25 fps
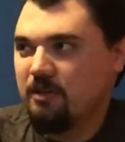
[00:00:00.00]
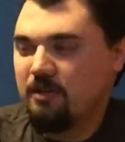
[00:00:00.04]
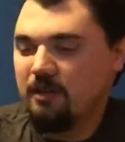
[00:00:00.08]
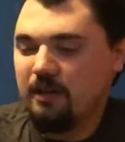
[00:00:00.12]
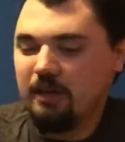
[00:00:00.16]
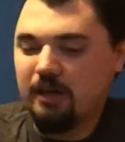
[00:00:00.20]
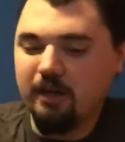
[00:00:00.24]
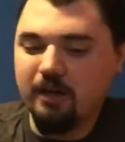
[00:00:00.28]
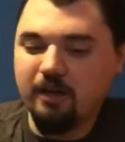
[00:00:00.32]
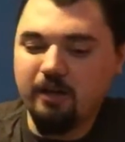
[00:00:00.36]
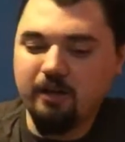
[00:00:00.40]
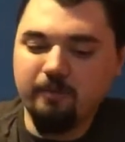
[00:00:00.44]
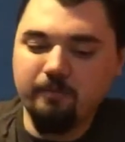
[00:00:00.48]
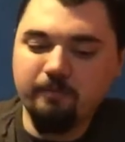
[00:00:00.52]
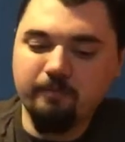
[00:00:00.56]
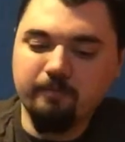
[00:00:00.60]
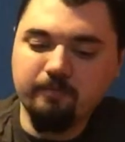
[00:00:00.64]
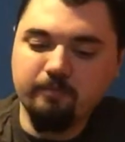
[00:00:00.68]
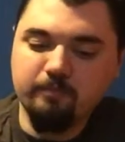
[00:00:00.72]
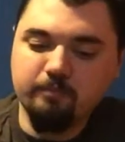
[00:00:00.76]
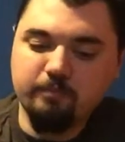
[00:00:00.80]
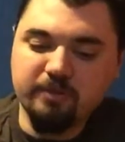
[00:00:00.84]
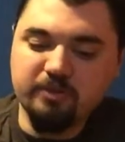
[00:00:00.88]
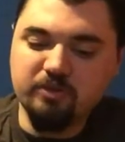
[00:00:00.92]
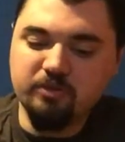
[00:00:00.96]

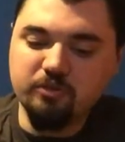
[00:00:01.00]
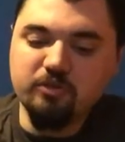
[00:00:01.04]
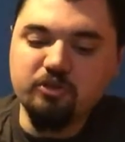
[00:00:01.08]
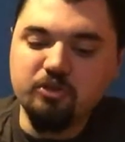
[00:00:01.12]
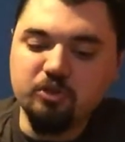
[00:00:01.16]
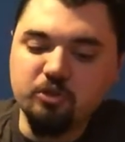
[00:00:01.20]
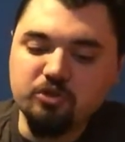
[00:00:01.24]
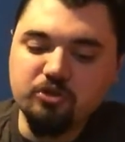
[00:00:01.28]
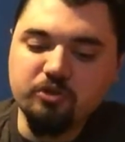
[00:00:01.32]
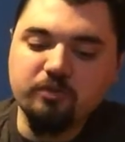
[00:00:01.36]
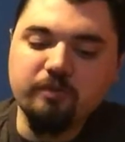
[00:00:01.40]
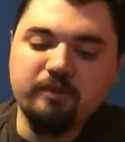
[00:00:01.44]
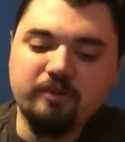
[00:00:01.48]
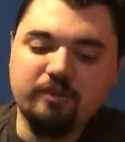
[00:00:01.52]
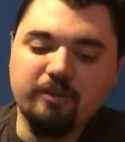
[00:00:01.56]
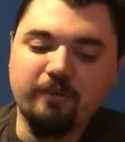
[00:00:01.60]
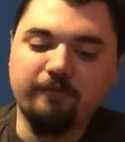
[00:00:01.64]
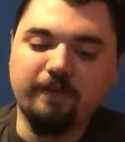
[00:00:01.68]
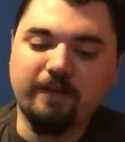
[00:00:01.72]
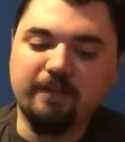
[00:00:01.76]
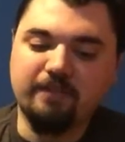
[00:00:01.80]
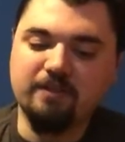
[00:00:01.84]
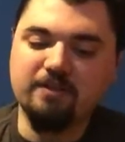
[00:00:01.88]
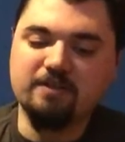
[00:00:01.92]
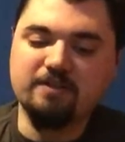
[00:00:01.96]
Um, but usually stuff
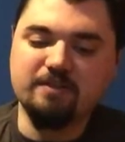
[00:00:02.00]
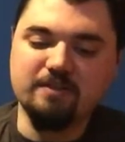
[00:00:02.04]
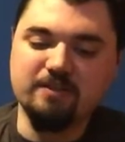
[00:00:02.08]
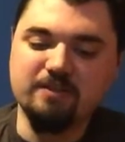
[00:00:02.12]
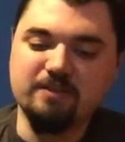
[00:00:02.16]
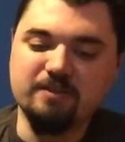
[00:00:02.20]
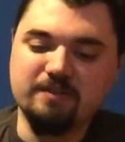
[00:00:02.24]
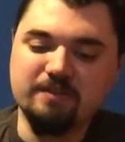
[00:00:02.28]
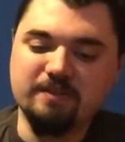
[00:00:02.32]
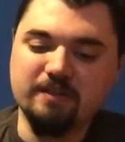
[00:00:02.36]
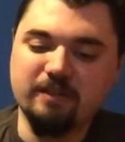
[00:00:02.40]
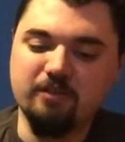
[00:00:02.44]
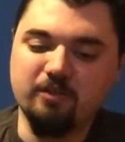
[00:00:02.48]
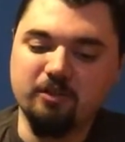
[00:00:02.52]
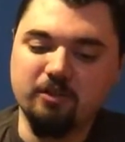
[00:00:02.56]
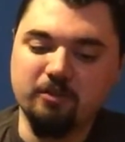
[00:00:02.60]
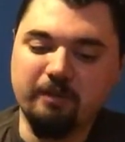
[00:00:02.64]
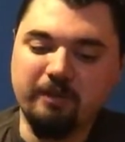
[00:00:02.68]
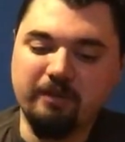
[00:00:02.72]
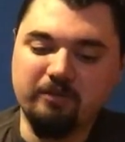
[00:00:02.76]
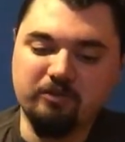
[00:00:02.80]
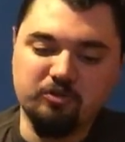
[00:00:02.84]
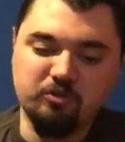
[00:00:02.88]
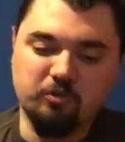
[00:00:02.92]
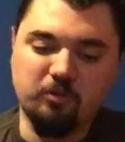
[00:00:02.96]
like this is centered
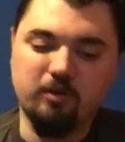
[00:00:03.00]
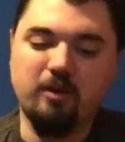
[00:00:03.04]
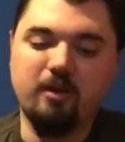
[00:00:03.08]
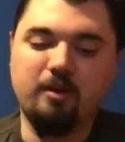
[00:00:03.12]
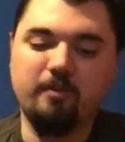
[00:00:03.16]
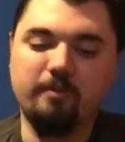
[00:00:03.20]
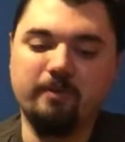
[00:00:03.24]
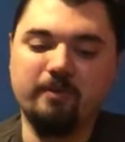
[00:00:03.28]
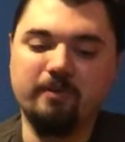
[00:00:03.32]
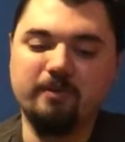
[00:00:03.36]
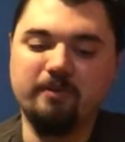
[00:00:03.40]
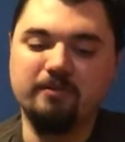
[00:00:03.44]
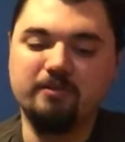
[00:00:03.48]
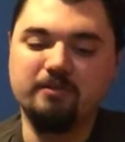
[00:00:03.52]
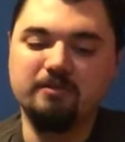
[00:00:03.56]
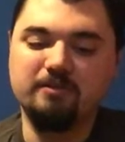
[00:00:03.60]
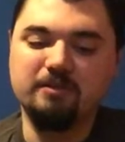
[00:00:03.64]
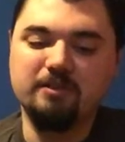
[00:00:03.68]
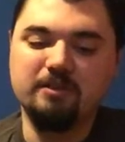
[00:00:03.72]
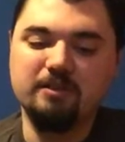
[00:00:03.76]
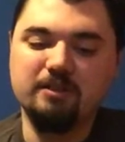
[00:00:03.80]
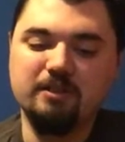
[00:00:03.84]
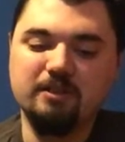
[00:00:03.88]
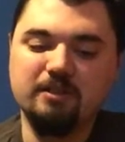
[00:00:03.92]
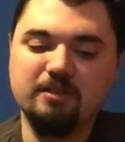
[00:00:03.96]
around drama,
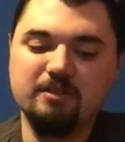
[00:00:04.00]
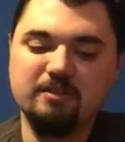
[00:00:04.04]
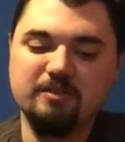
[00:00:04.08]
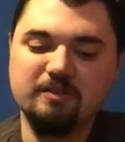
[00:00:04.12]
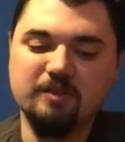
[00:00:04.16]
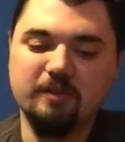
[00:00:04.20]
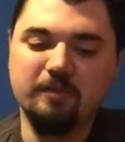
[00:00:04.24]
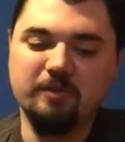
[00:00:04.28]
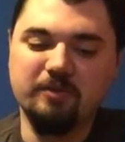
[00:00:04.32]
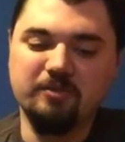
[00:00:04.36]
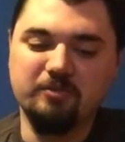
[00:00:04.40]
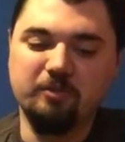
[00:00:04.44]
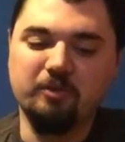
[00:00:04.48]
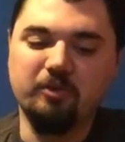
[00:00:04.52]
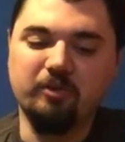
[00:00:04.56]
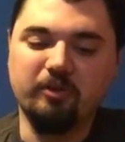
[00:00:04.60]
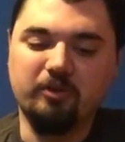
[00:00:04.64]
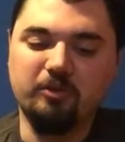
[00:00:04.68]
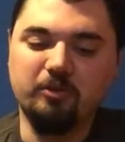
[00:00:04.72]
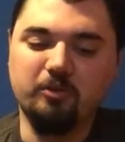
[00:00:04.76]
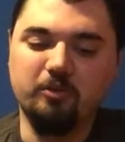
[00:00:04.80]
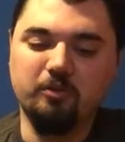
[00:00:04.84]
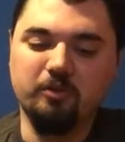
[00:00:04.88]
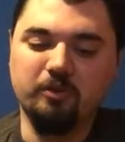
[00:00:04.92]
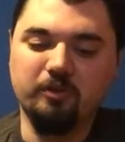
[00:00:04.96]
so it's really
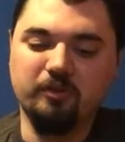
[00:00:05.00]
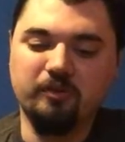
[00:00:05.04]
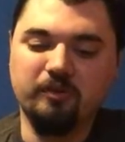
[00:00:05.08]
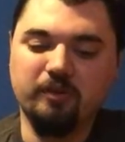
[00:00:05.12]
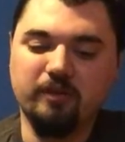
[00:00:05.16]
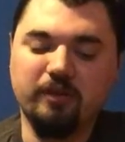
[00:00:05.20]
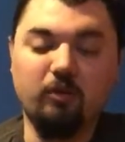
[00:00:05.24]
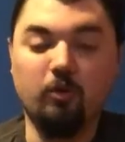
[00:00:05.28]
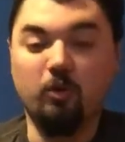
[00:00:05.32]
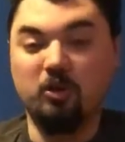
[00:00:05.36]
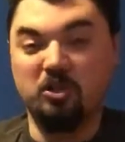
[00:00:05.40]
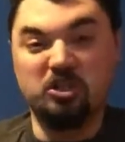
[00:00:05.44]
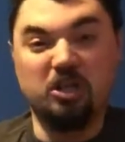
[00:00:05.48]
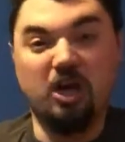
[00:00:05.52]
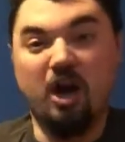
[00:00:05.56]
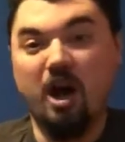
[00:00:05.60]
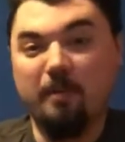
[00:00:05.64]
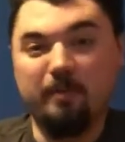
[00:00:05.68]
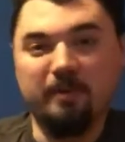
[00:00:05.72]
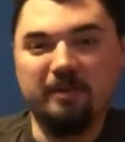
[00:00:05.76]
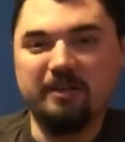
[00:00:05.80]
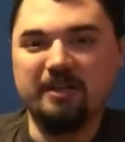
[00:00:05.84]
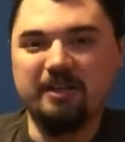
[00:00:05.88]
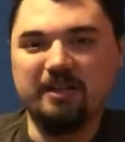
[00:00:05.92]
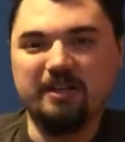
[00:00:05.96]
cool to see or
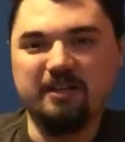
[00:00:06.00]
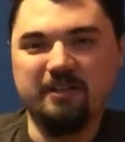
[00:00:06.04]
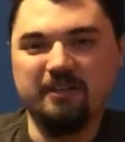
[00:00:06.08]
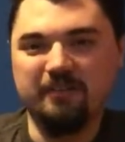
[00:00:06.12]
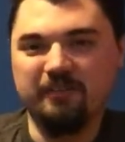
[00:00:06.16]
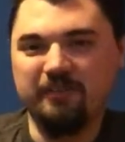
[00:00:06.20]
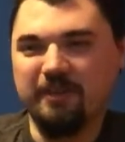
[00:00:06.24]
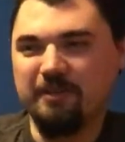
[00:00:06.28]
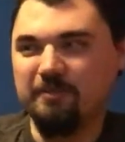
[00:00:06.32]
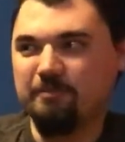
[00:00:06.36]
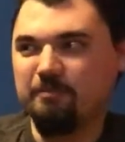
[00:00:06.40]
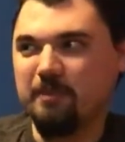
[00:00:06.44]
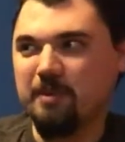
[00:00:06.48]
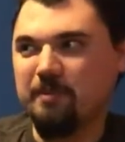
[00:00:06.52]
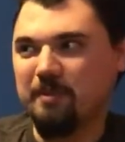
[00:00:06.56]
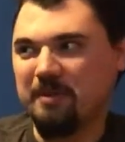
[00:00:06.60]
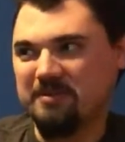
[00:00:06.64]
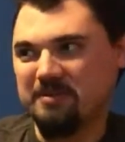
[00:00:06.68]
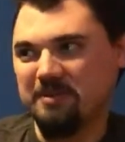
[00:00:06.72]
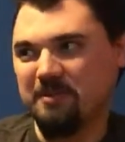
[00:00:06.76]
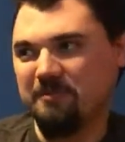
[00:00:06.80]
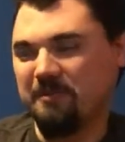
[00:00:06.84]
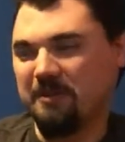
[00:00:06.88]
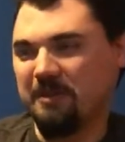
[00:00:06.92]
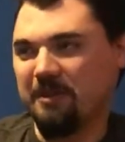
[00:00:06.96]
comedy and like me,
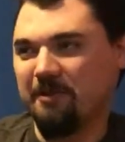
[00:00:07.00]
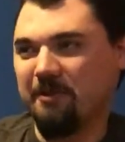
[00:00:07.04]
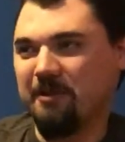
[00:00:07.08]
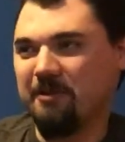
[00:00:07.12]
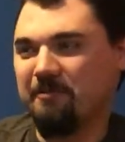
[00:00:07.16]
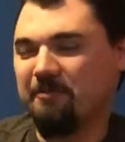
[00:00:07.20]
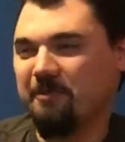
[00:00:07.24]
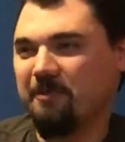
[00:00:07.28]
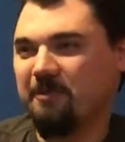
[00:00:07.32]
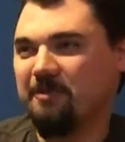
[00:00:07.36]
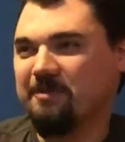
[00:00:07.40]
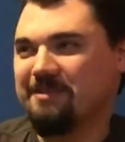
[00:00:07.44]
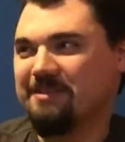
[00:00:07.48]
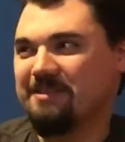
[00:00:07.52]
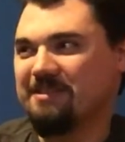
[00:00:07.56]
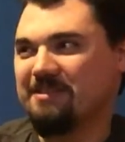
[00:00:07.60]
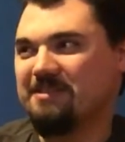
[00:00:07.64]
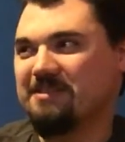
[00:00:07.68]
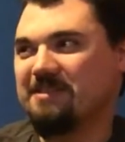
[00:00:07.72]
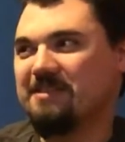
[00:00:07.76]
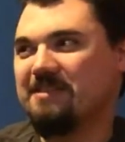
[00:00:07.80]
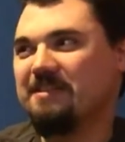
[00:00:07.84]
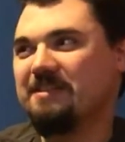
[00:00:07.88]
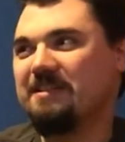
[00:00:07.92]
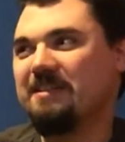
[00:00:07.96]
myself, and Irene, for
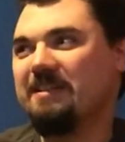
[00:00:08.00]
instance.